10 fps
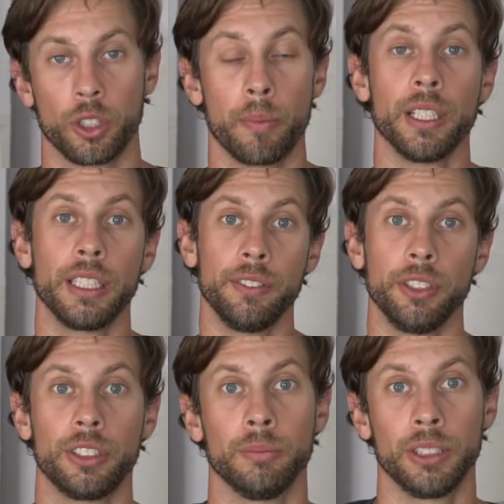So I'm gonna give
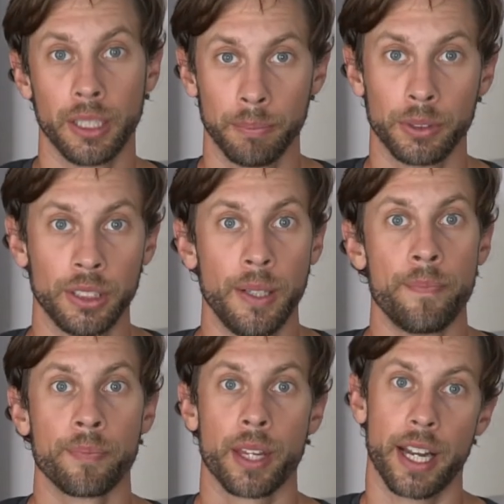you some tips
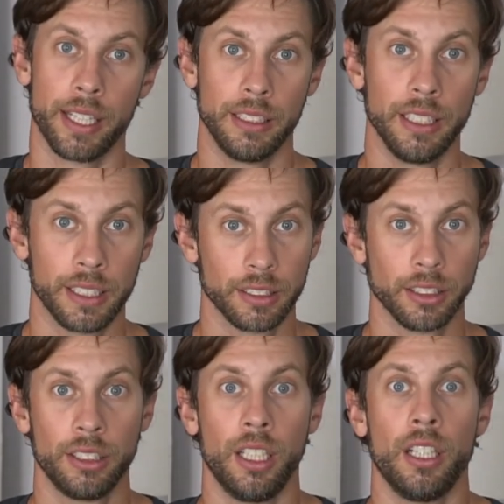and
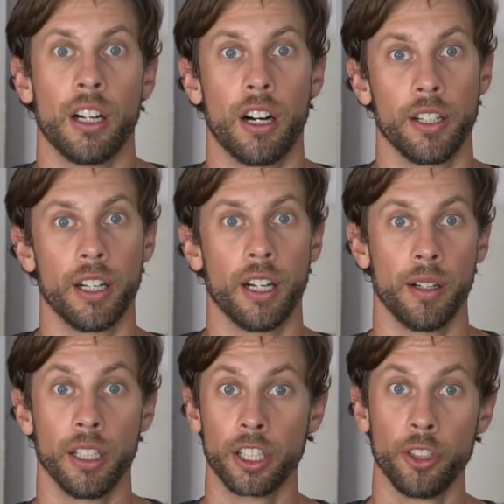ideas on
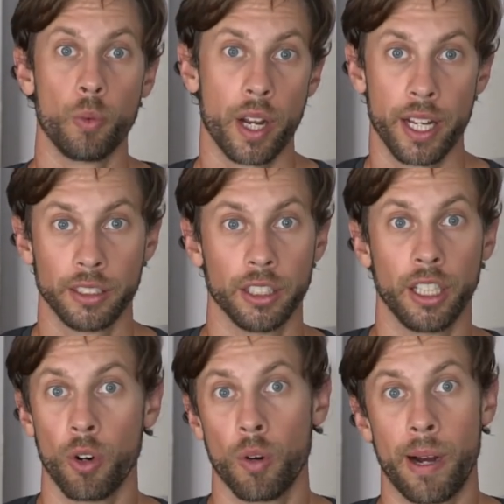a good way to
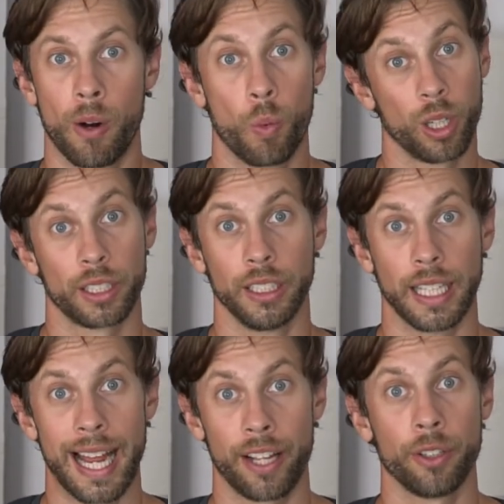go about
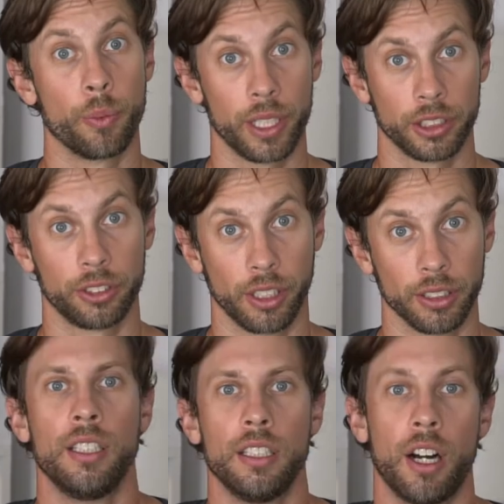working at restaurants.